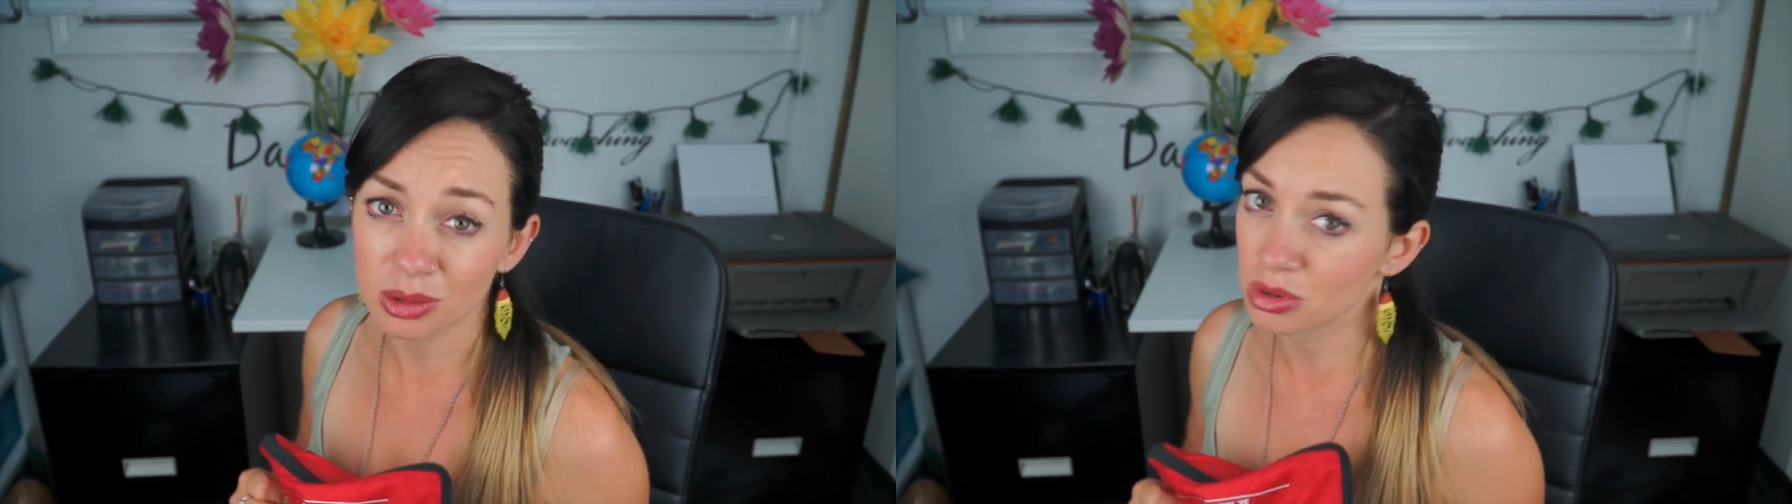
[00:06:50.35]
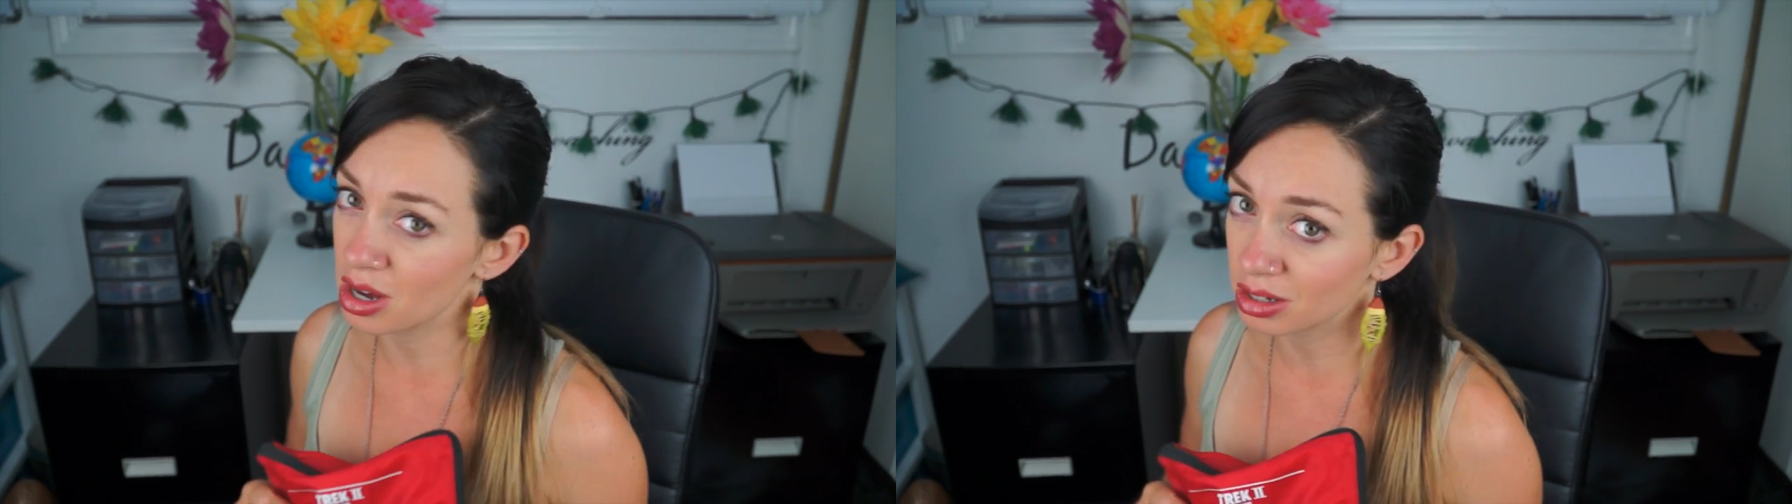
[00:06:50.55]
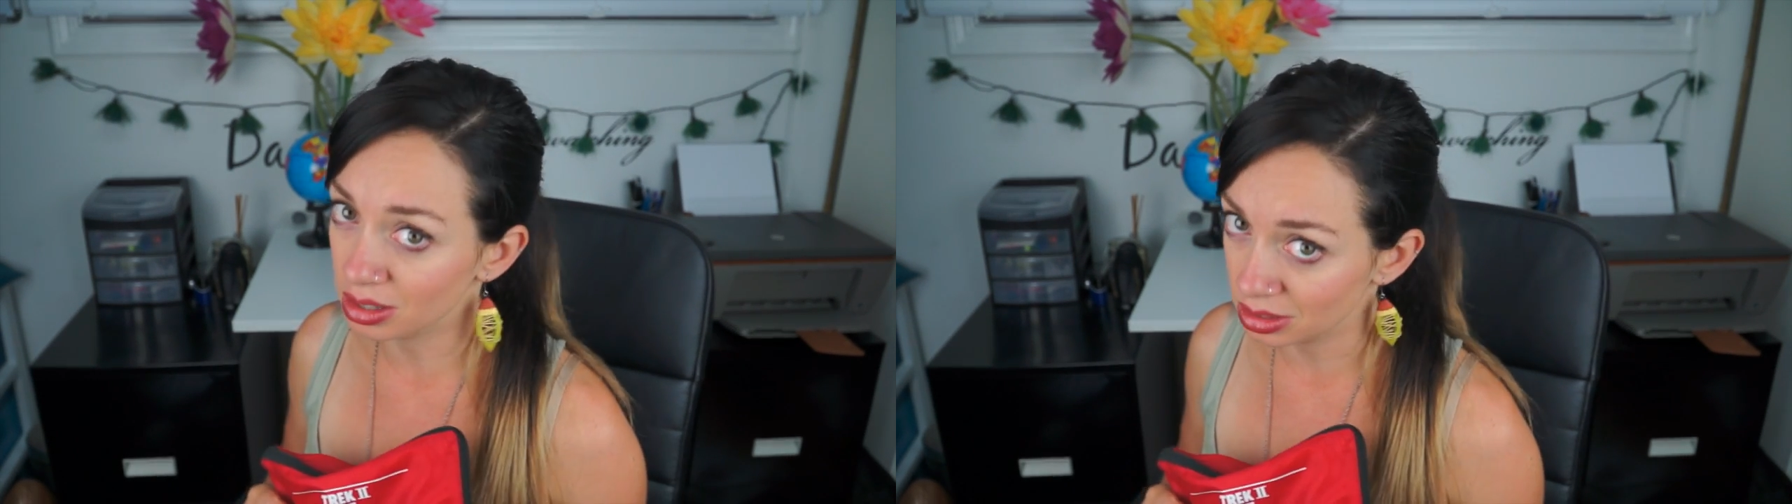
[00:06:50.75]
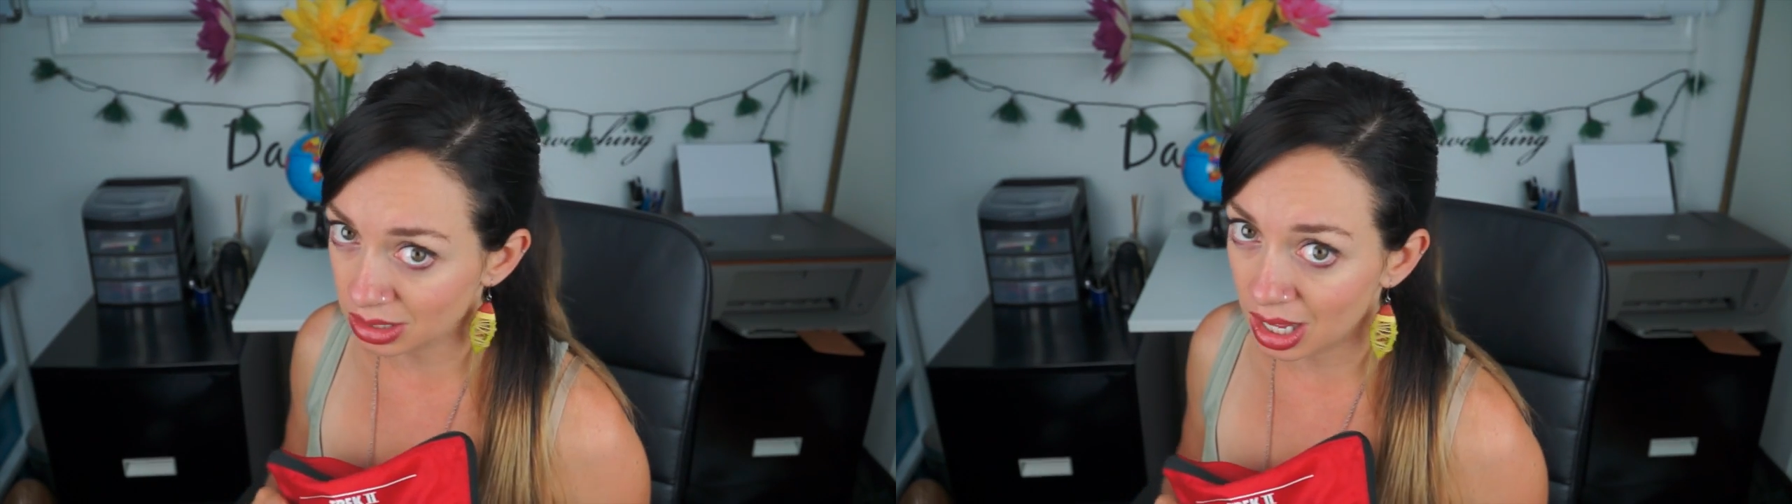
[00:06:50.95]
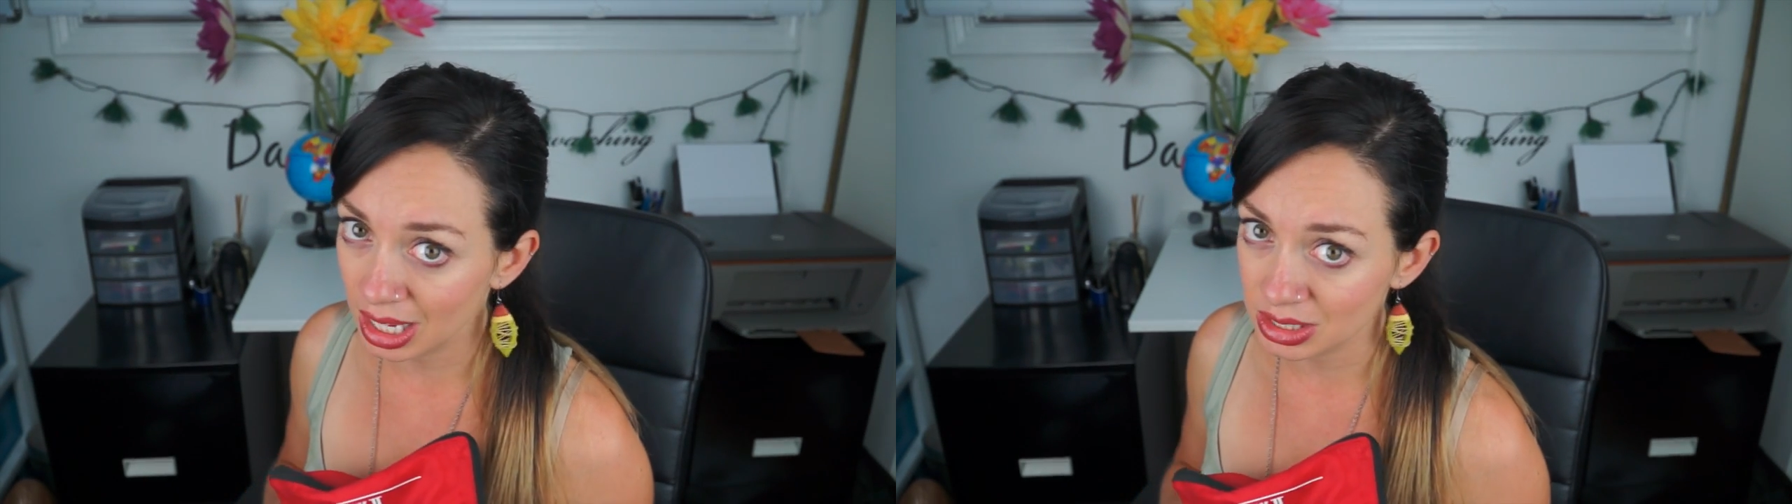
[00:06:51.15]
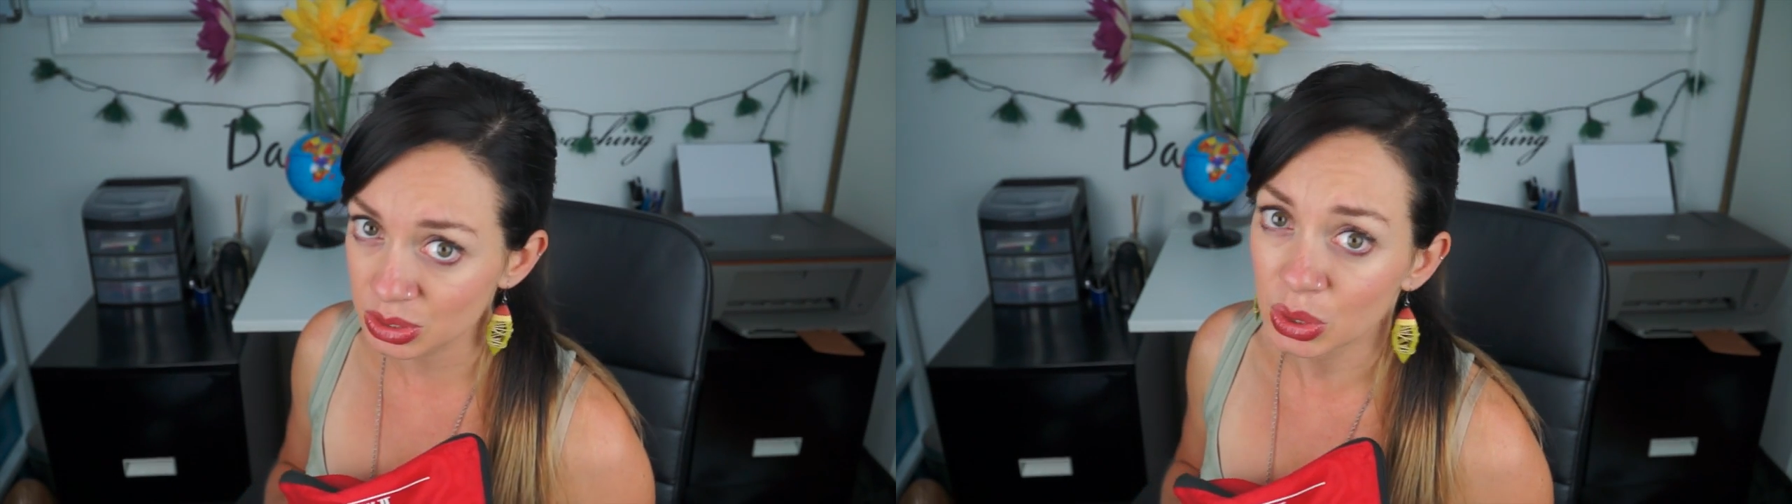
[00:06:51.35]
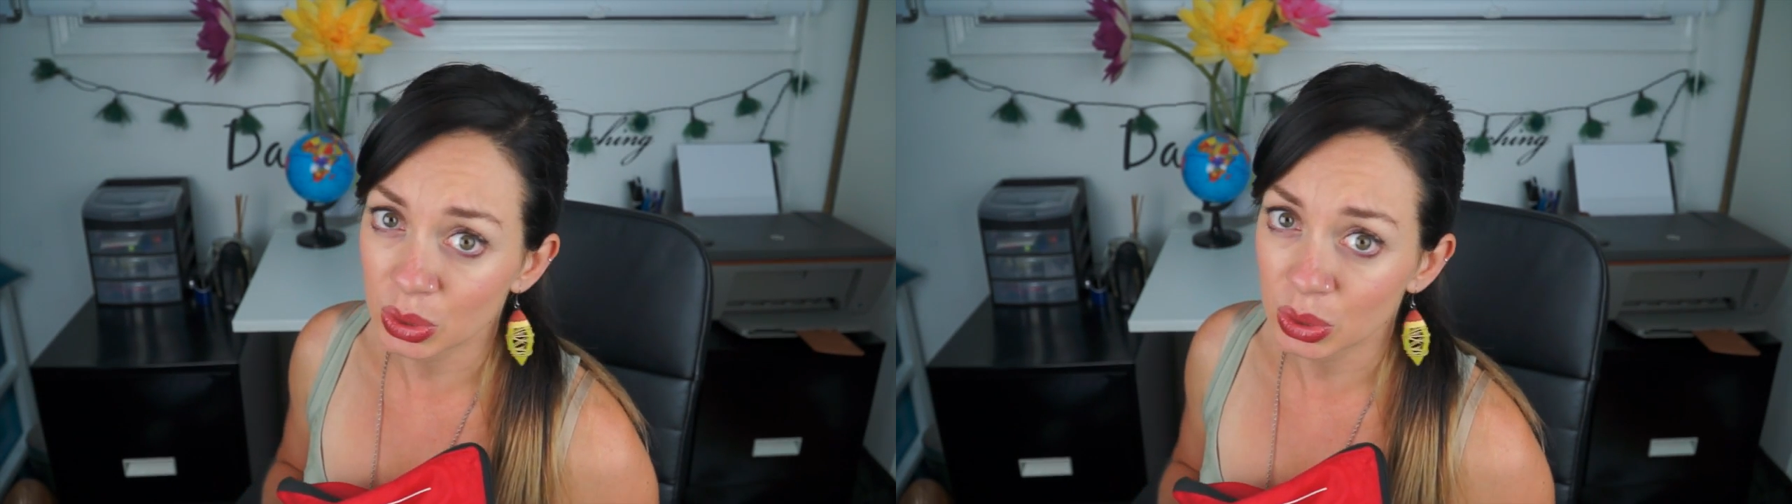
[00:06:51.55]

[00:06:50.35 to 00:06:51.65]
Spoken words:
I walk a lot,